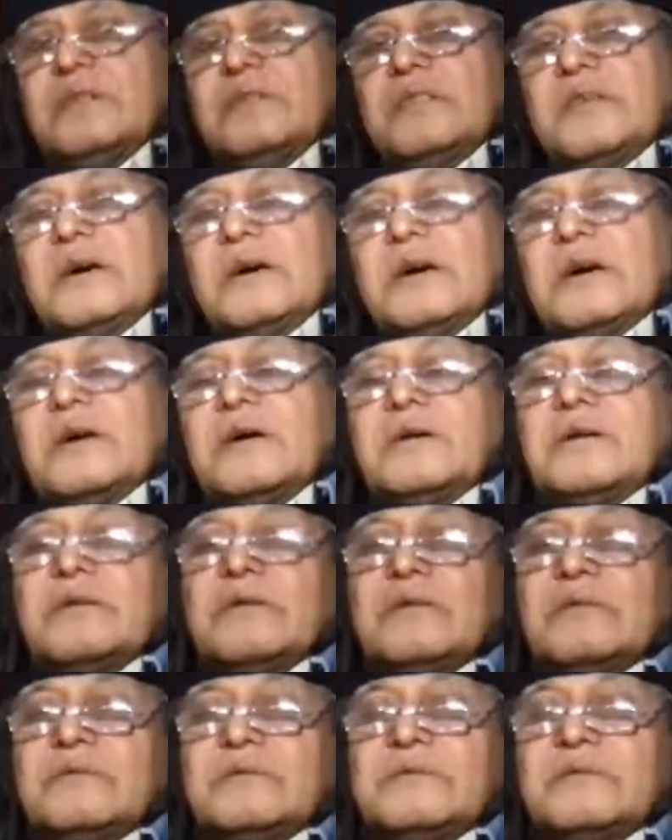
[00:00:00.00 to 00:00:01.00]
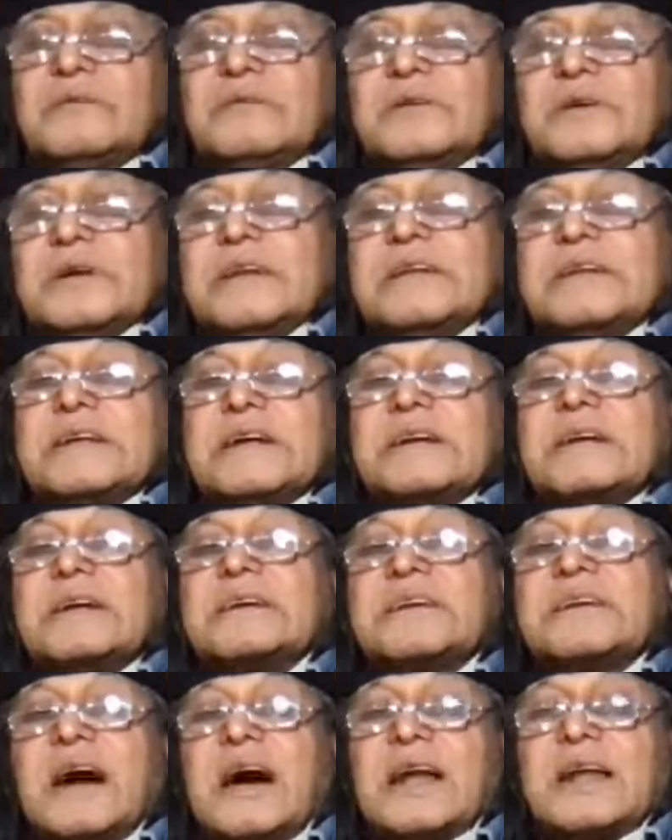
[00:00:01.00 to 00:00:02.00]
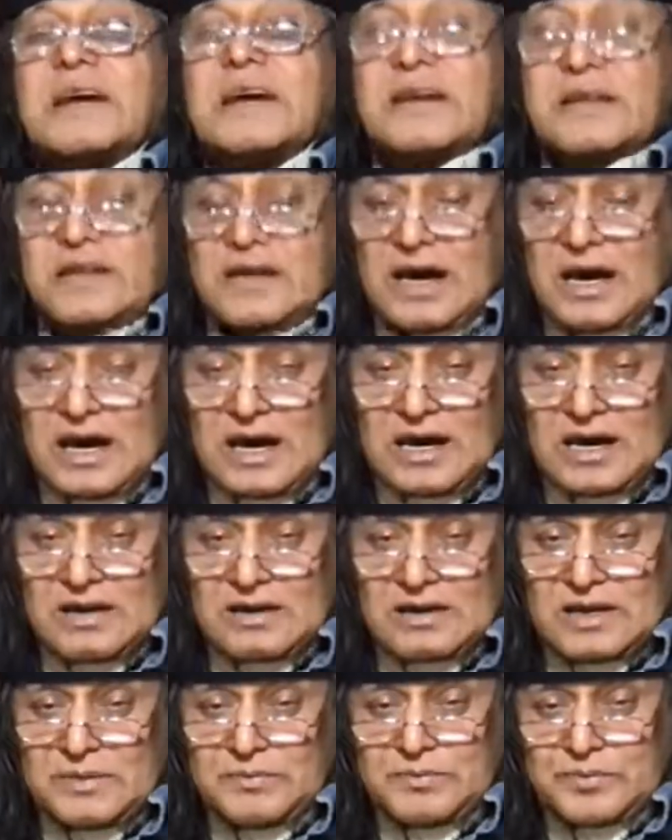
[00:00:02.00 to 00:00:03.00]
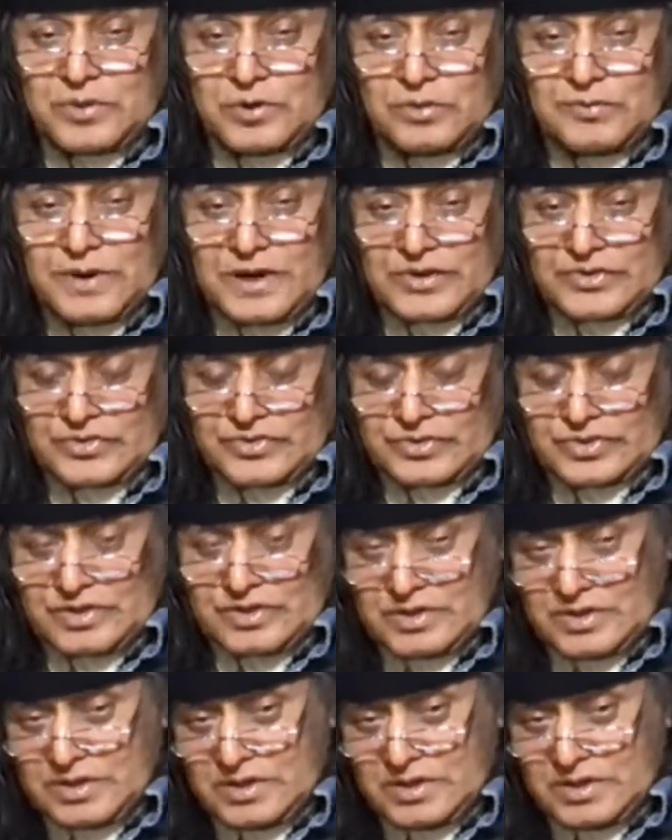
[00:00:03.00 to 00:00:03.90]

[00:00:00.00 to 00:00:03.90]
the intended target, her approvers,